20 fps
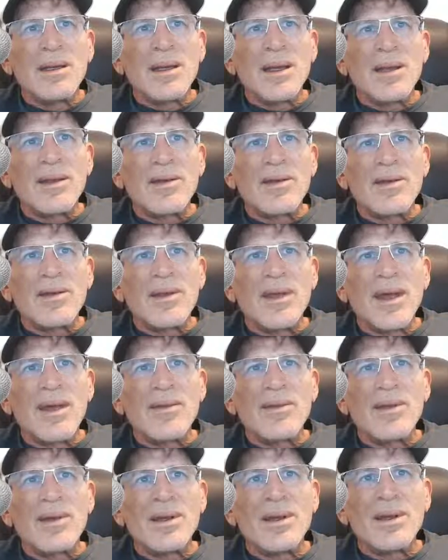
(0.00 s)

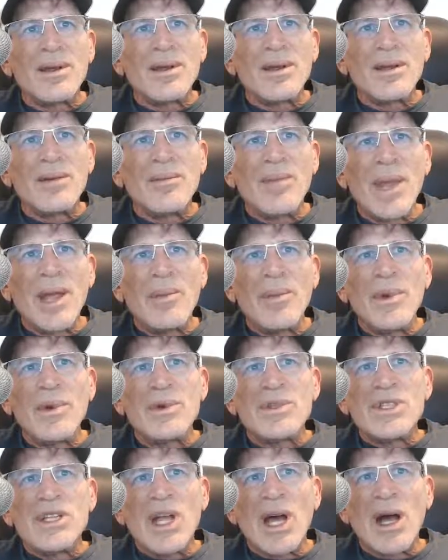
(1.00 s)
7. Maybe it
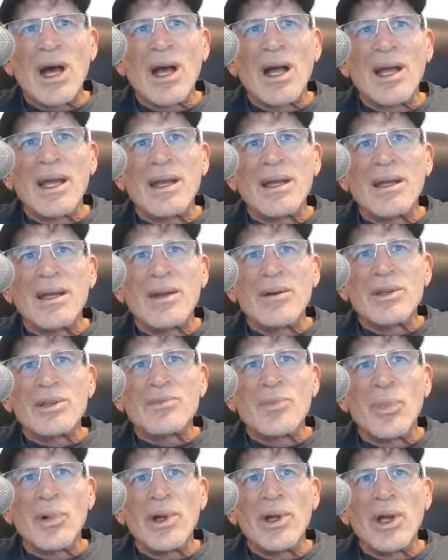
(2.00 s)
was 9. It was
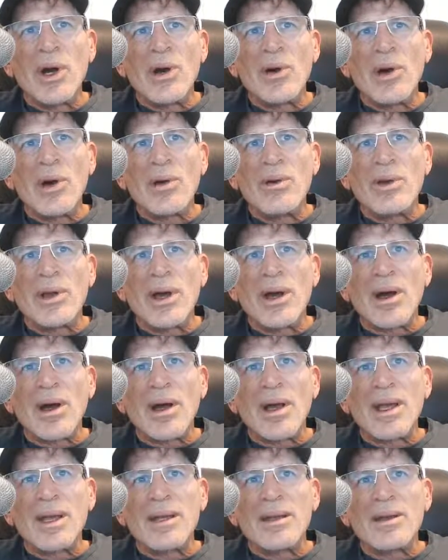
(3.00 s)

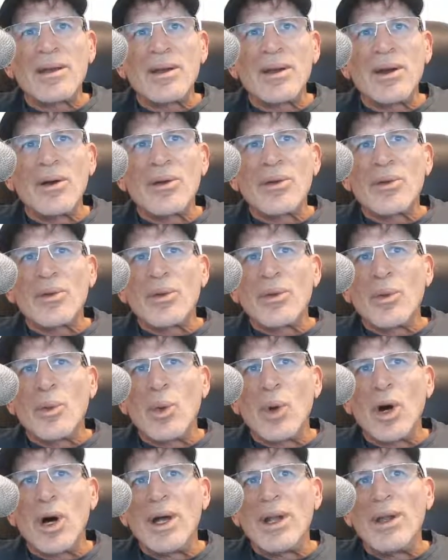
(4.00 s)
0.009 to go through the
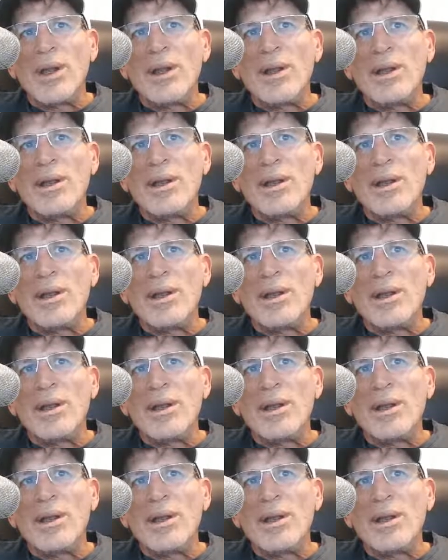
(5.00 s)
1.